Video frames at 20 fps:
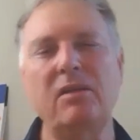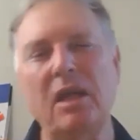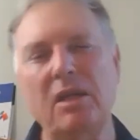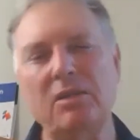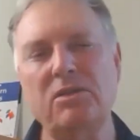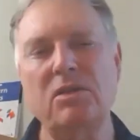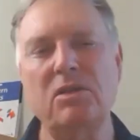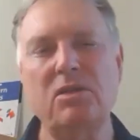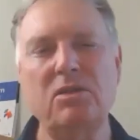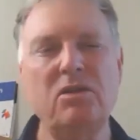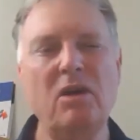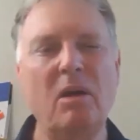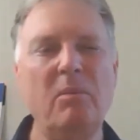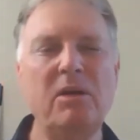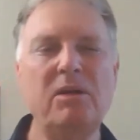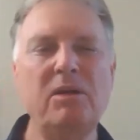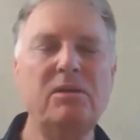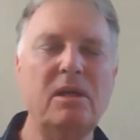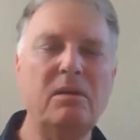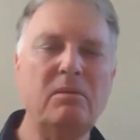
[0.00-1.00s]
That's the
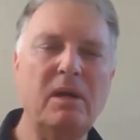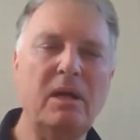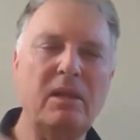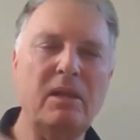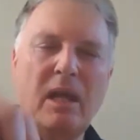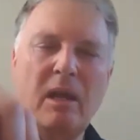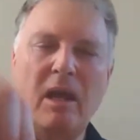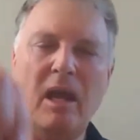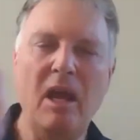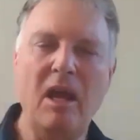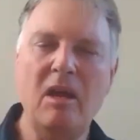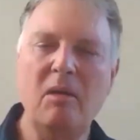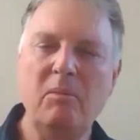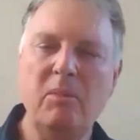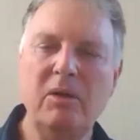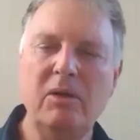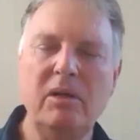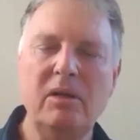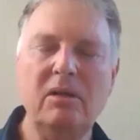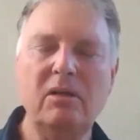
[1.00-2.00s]
geometry where they
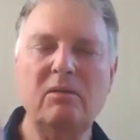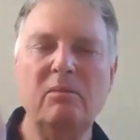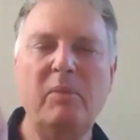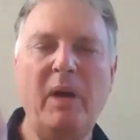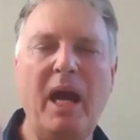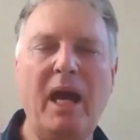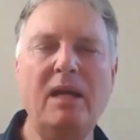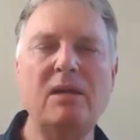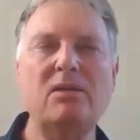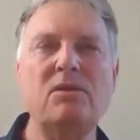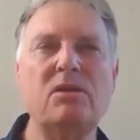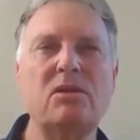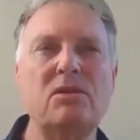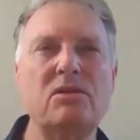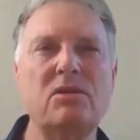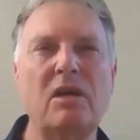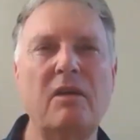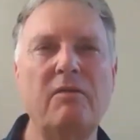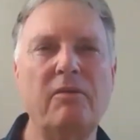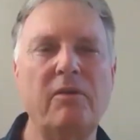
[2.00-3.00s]
put in little patterns and
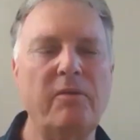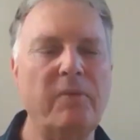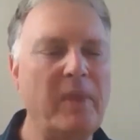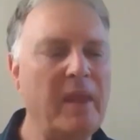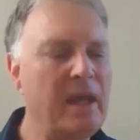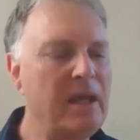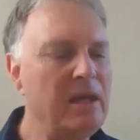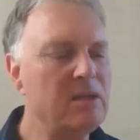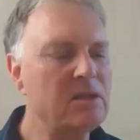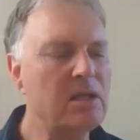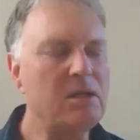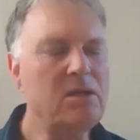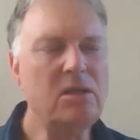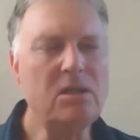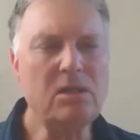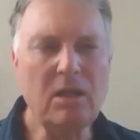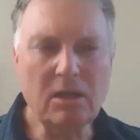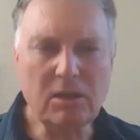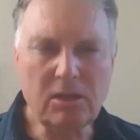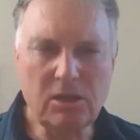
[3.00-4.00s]
so forth. So I'd
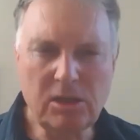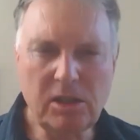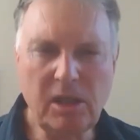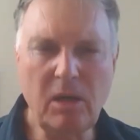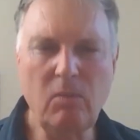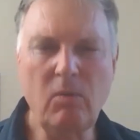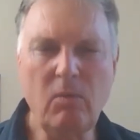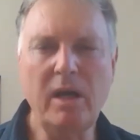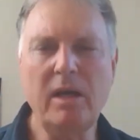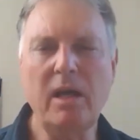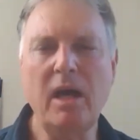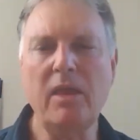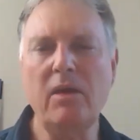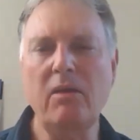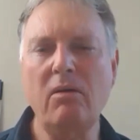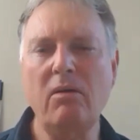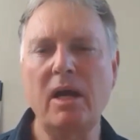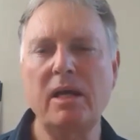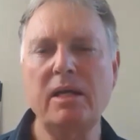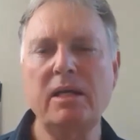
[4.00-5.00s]
just like to share one
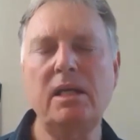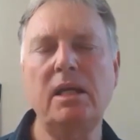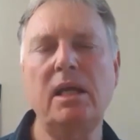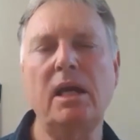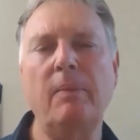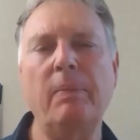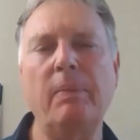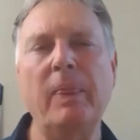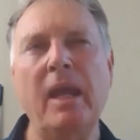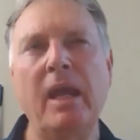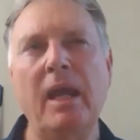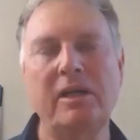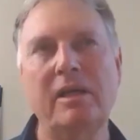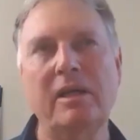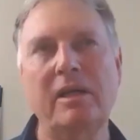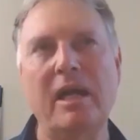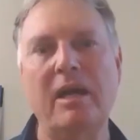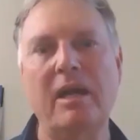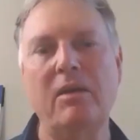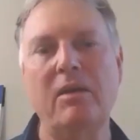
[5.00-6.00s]
other idea.
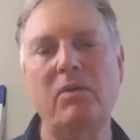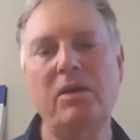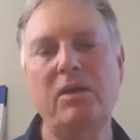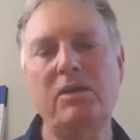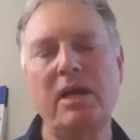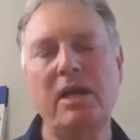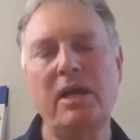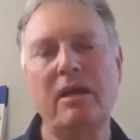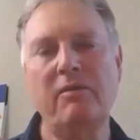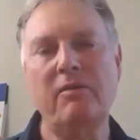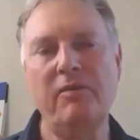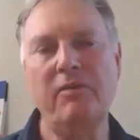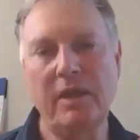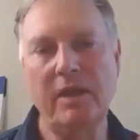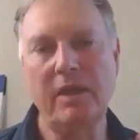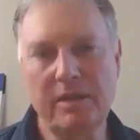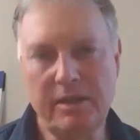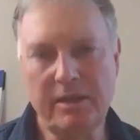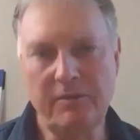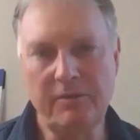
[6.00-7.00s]
I want to take a fairly
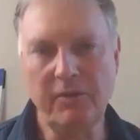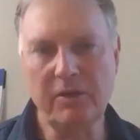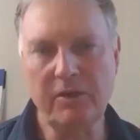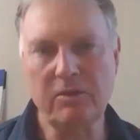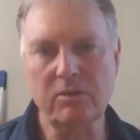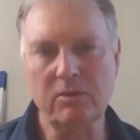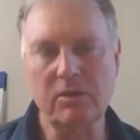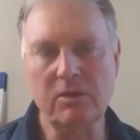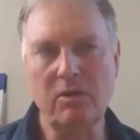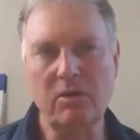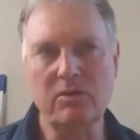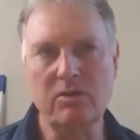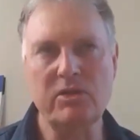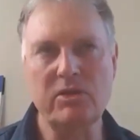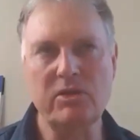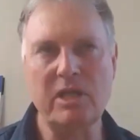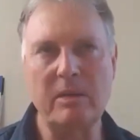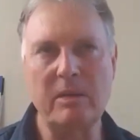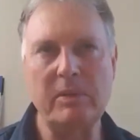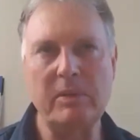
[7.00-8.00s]
difficult
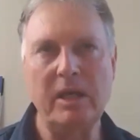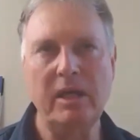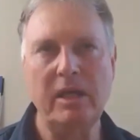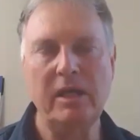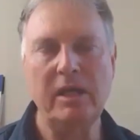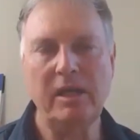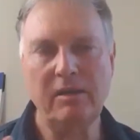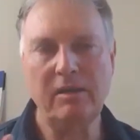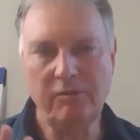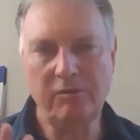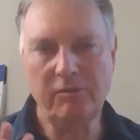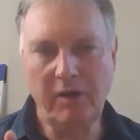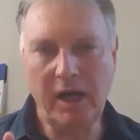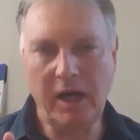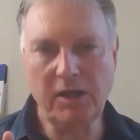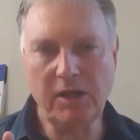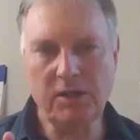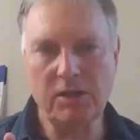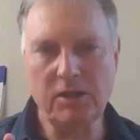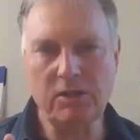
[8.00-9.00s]
concept in
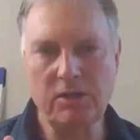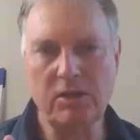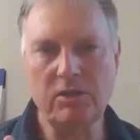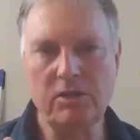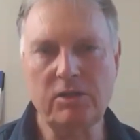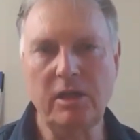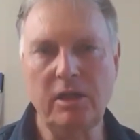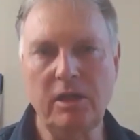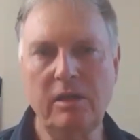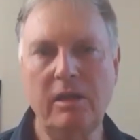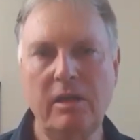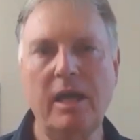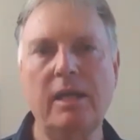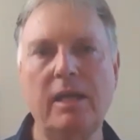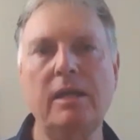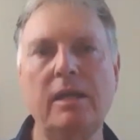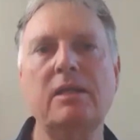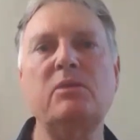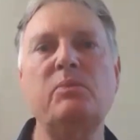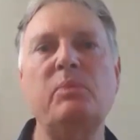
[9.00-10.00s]
fractions and show you how it
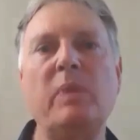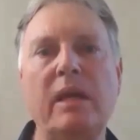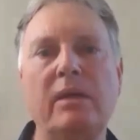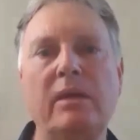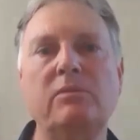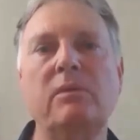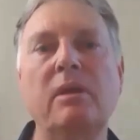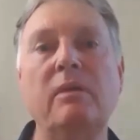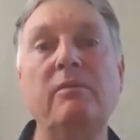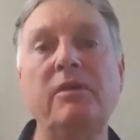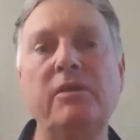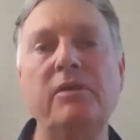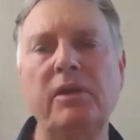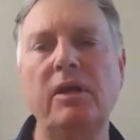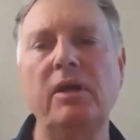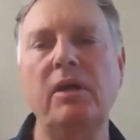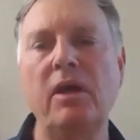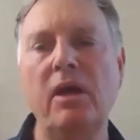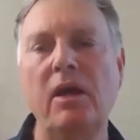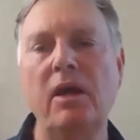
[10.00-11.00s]
links back to
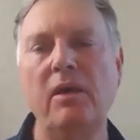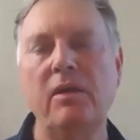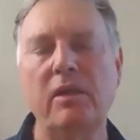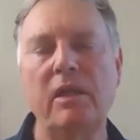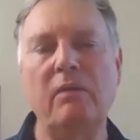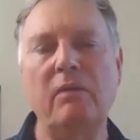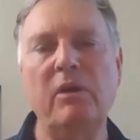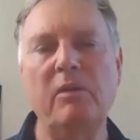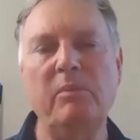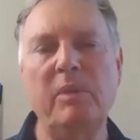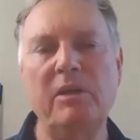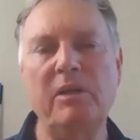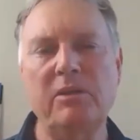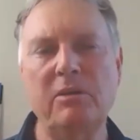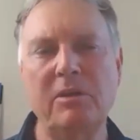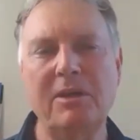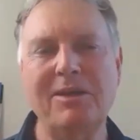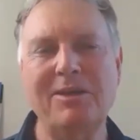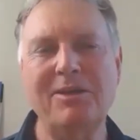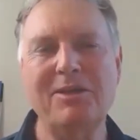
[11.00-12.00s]
everything that we've been
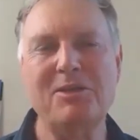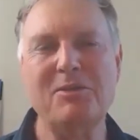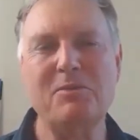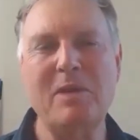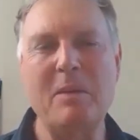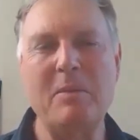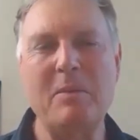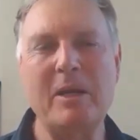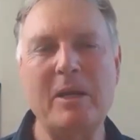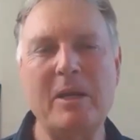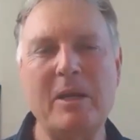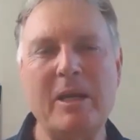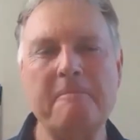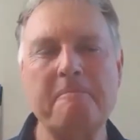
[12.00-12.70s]
doing in this webinar.